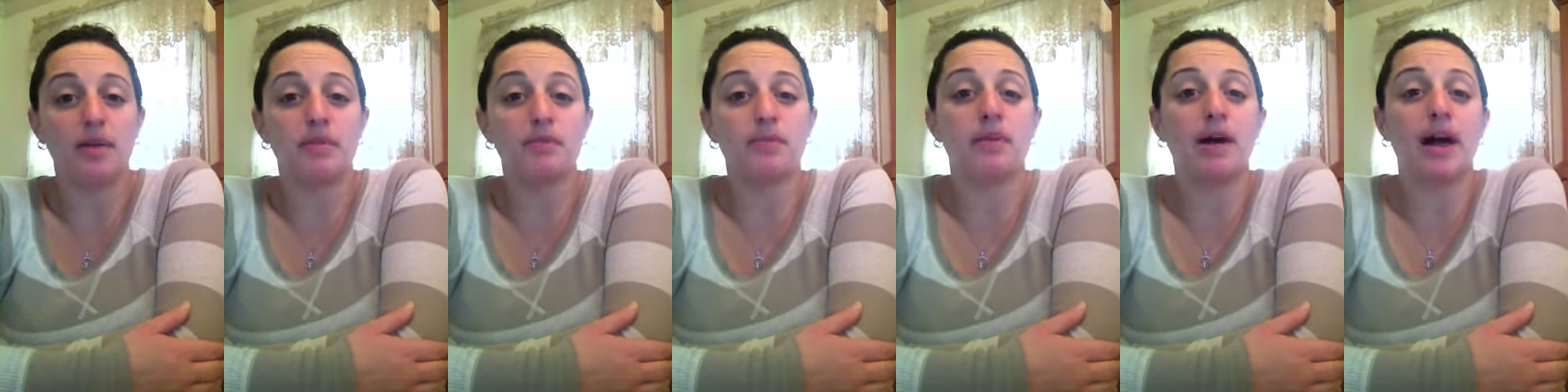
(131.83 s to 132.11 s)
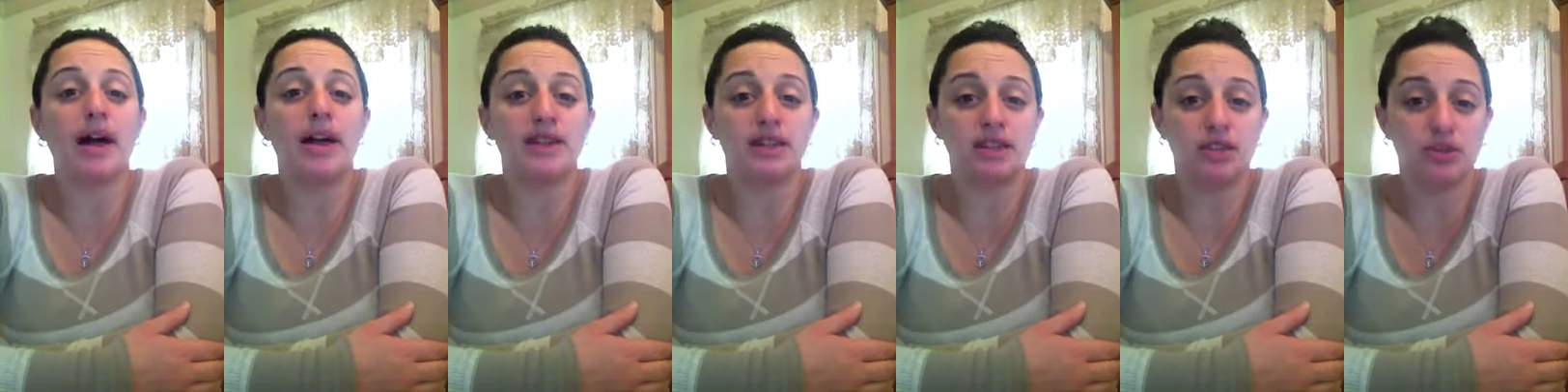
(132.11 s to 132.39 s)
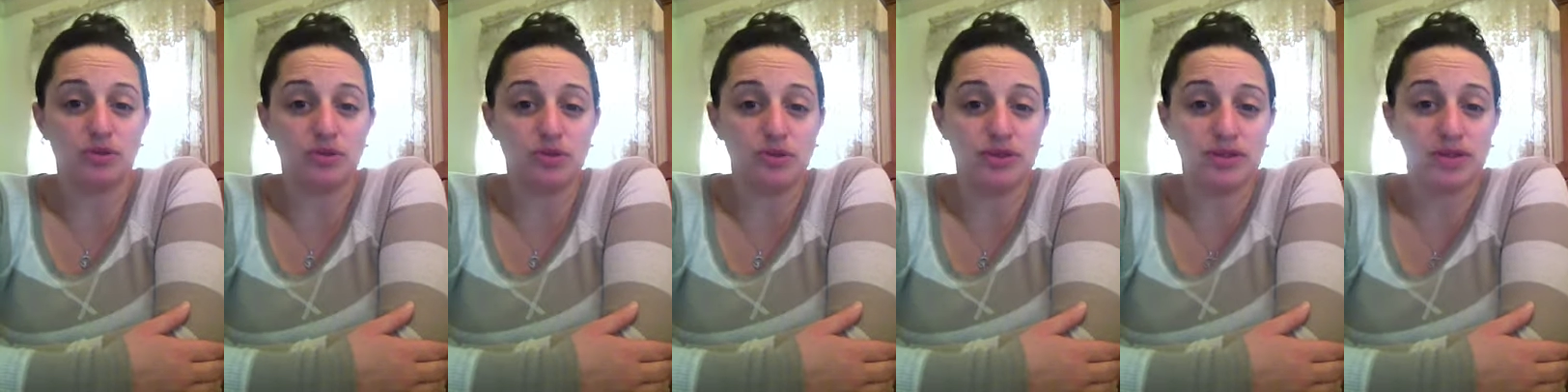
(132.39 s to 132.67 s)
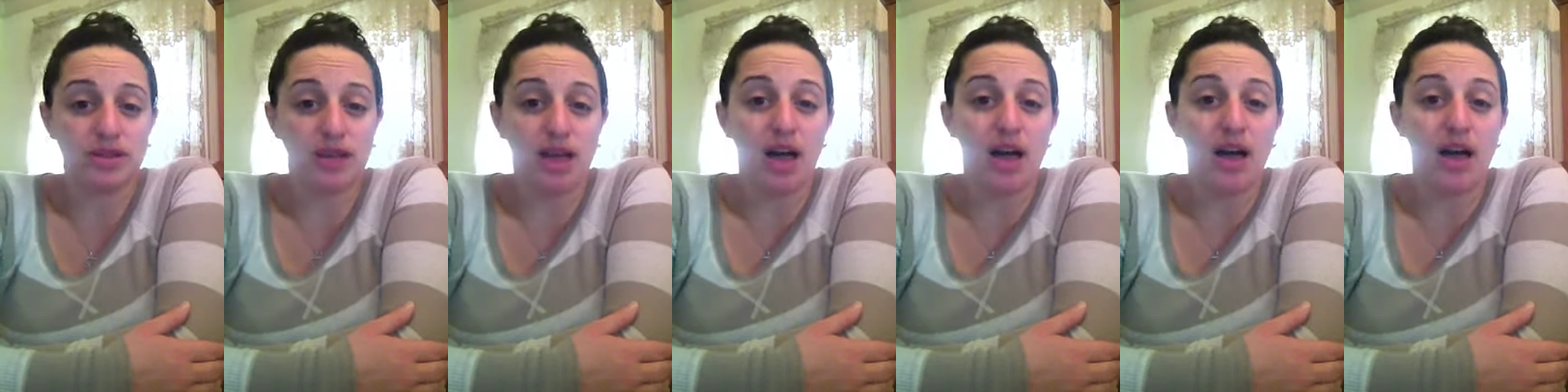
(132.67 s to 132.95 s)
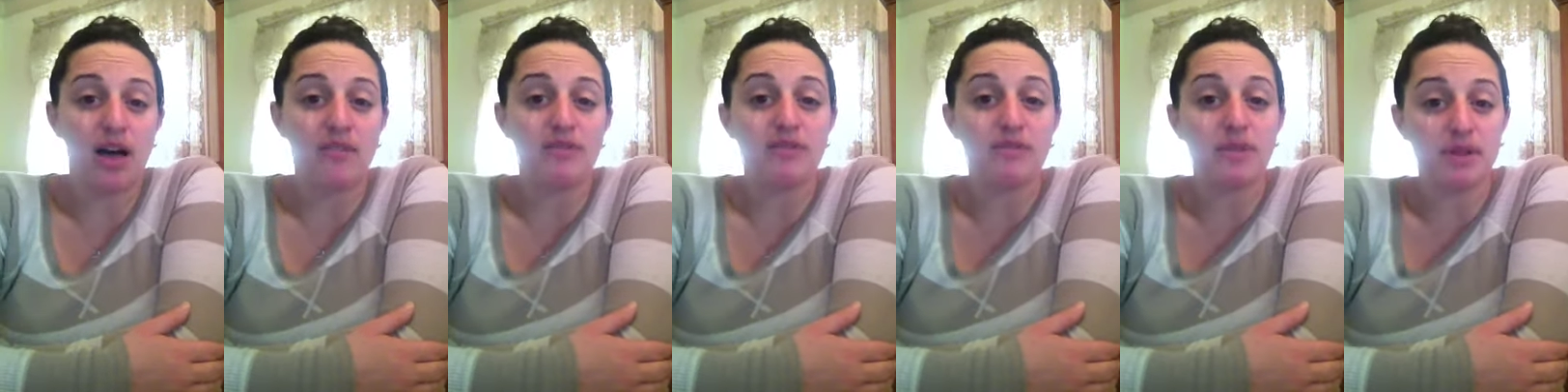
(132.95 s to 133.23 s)
by use
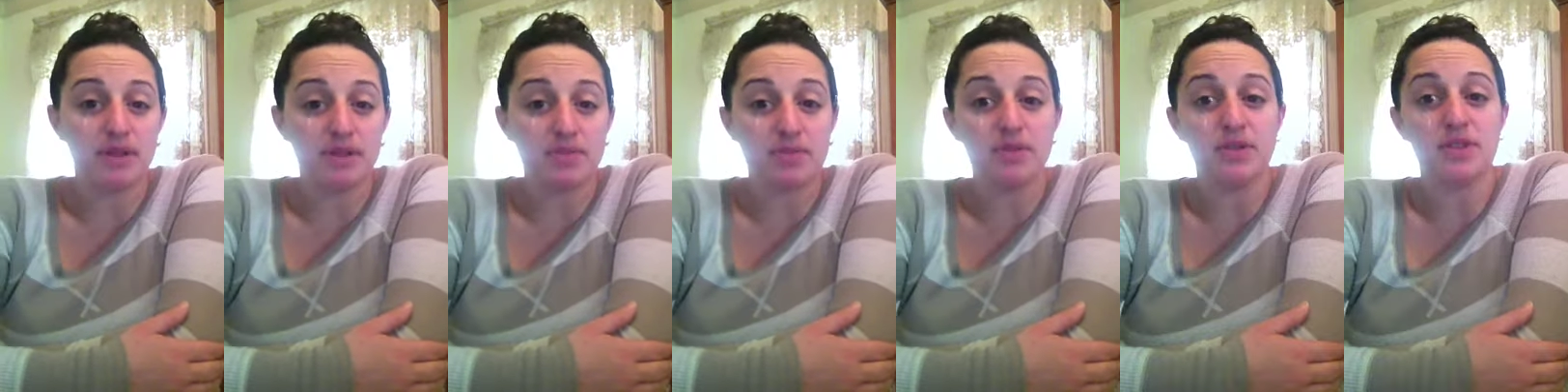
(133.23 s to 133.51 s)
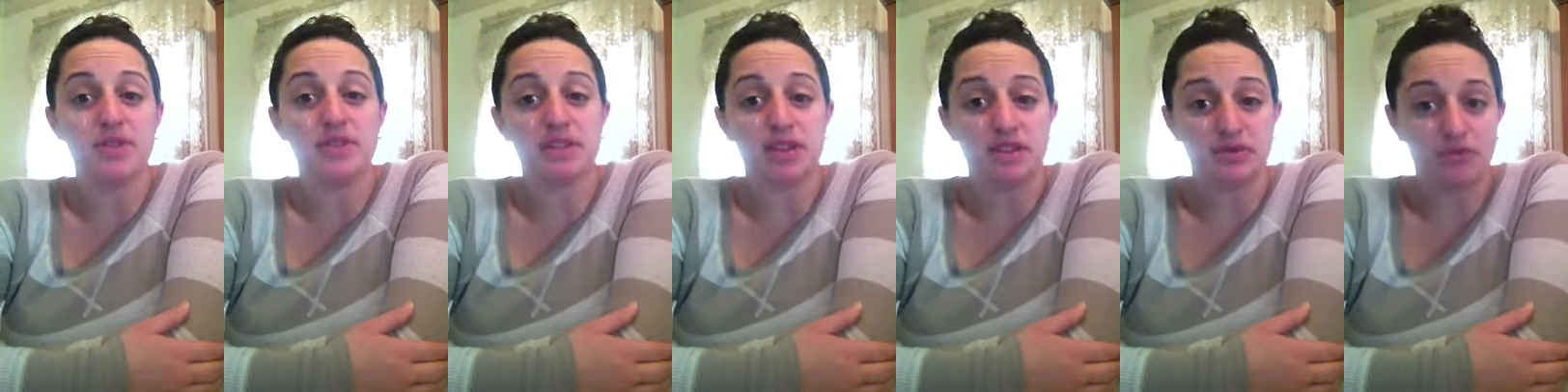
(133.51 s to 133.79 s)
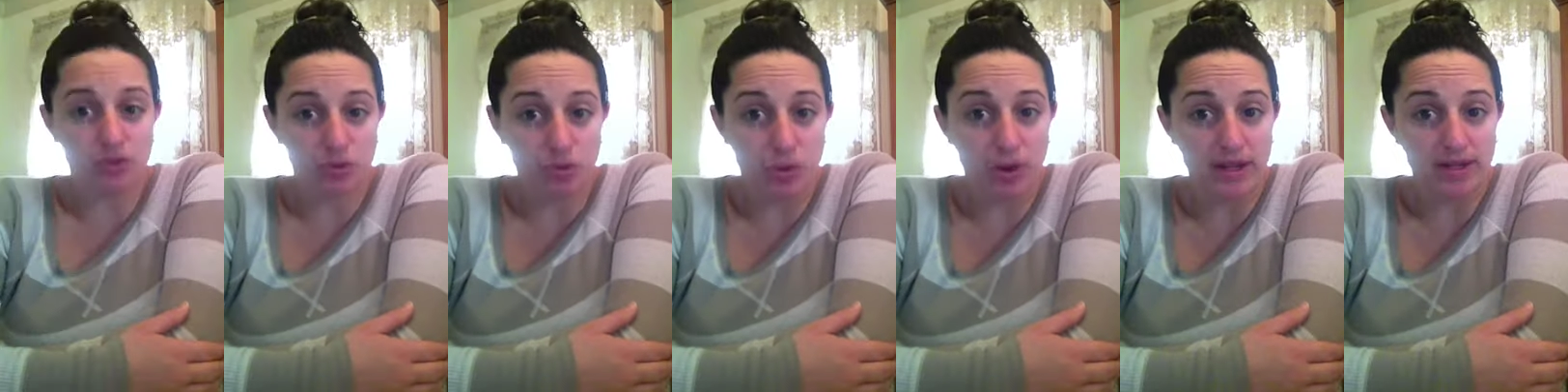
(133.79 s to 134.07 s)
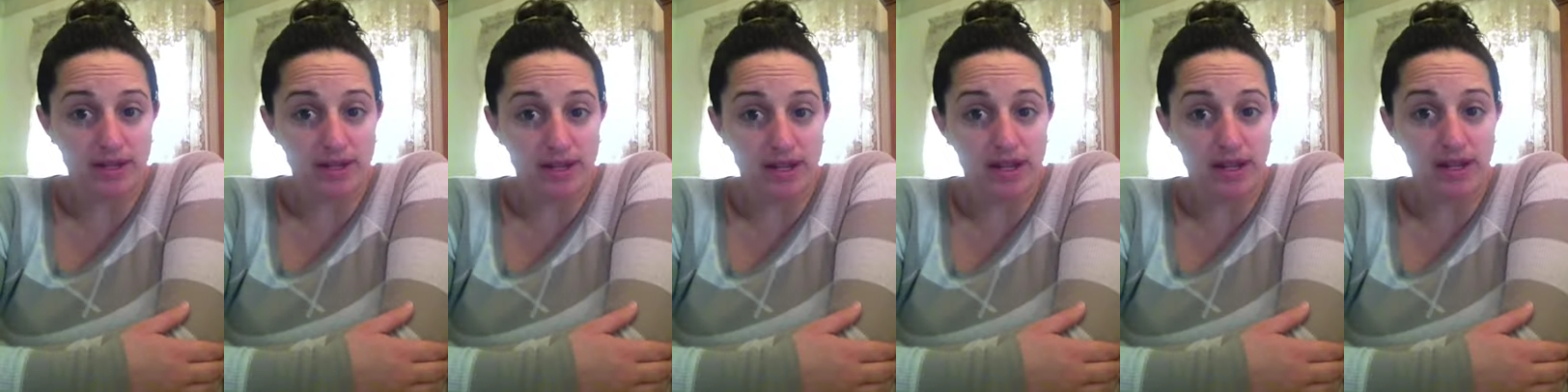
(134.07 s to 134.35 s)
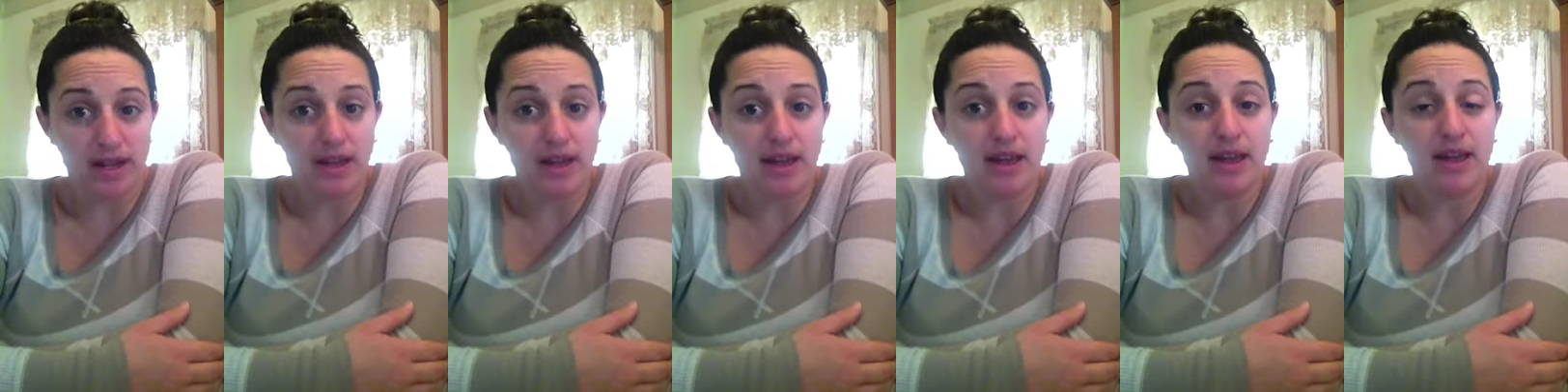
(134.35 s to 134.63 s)
of multiples of 20.